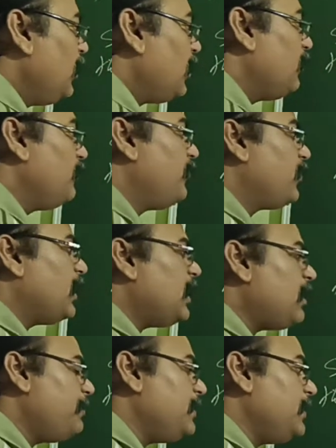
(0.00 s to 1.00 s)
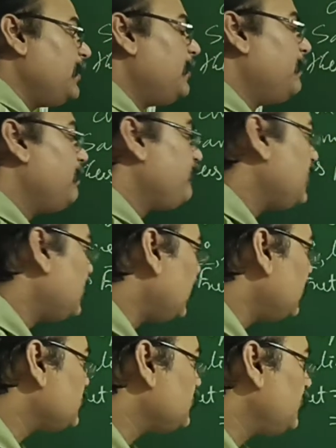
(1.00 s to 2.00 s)
Now for AB, the
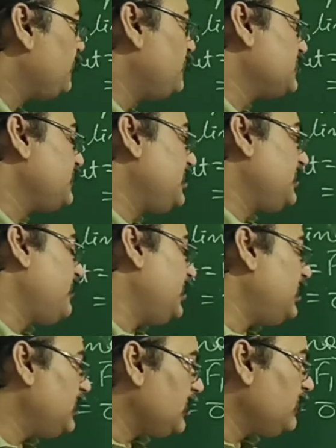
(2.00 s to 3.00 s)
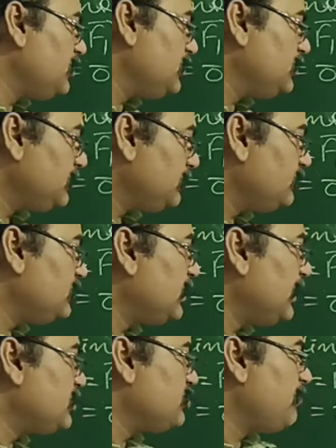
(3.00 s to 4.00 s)
direction of force we can find it out. The
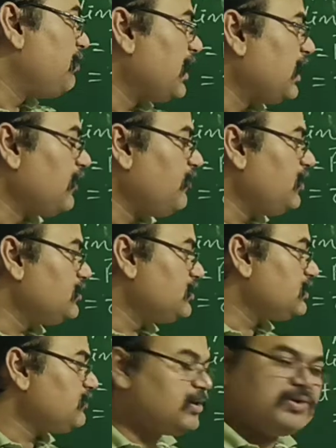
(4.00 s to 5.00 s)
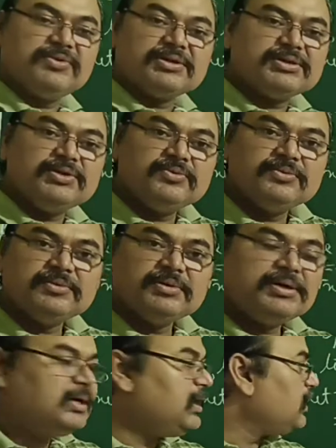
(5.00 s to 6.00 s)
direction of magnetic field is this one, towards you.
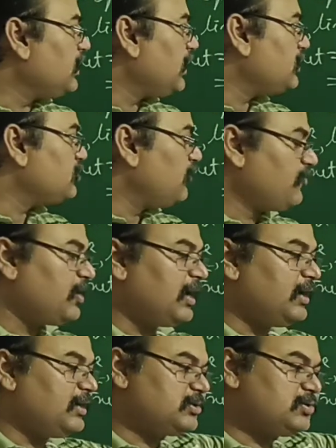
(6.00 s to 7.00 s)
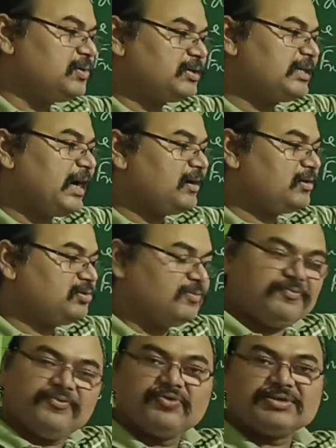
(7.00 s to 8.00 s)
Direction of current is towards that, so
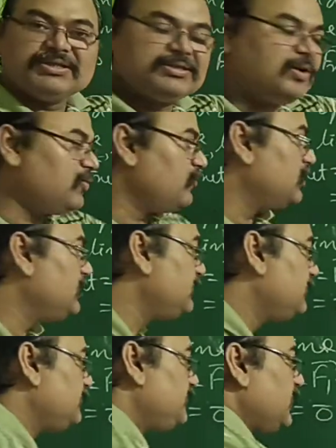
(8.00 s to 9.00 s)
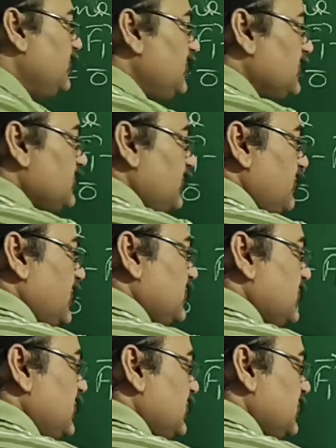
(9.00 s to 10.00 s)
force is downward. So we can
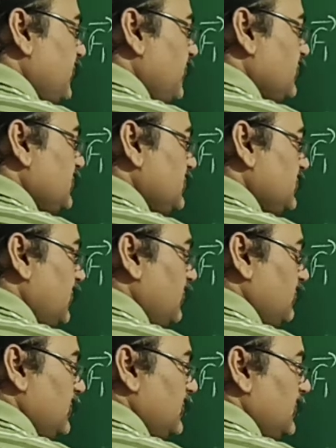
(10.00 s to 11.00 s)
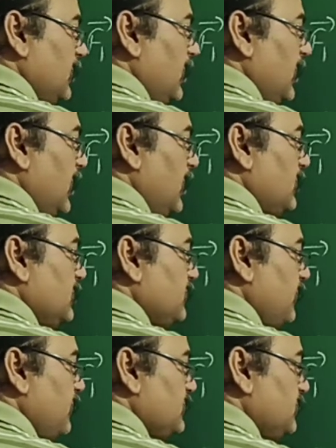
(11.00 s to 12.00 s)
see this force is downward. Let
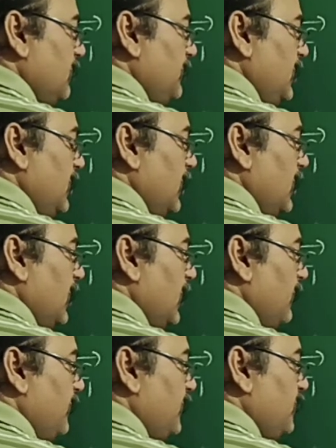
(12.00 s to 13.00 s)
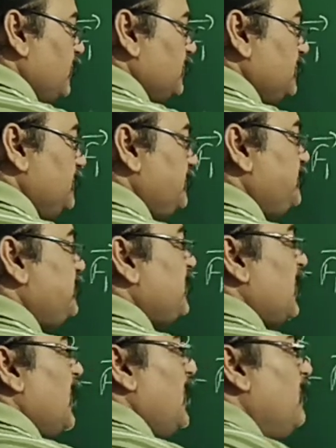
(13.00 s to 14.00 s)
this force will be F2.
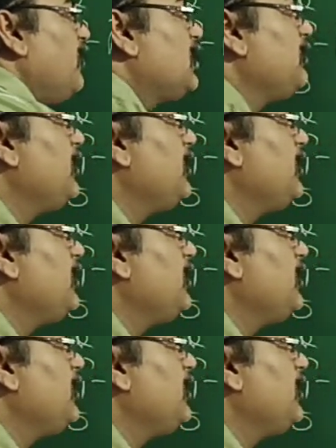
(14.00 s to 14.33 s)
What